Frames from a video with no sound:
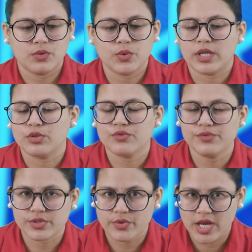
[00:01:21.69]
Okay, so
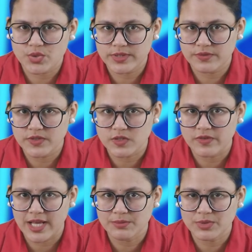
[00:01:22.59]
Scratch was first
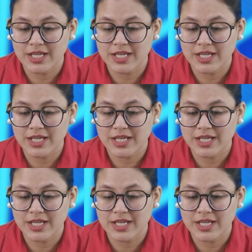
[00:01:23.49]
developed